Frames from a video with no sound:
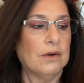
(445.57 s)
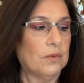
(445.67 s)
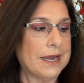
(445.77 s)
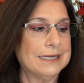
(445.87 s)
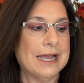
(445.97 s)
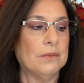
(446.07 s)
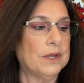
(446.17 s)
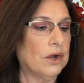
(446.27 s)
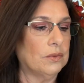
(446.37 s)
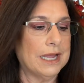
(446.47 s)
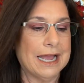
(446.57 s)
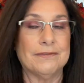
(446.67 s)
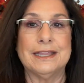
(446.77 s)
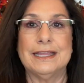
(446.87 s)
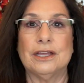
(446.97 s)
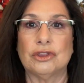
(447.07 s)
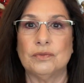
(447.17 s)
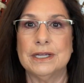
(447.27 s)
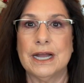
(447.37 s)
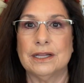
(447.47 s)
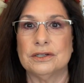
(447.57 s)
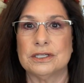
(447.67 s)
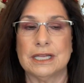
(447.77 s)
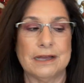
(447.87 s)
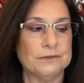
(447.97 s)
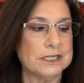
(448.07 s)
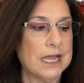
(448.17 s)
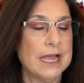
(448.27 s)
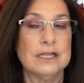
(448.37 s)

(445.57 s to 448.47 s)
Right now, we only have, I think, three colors left.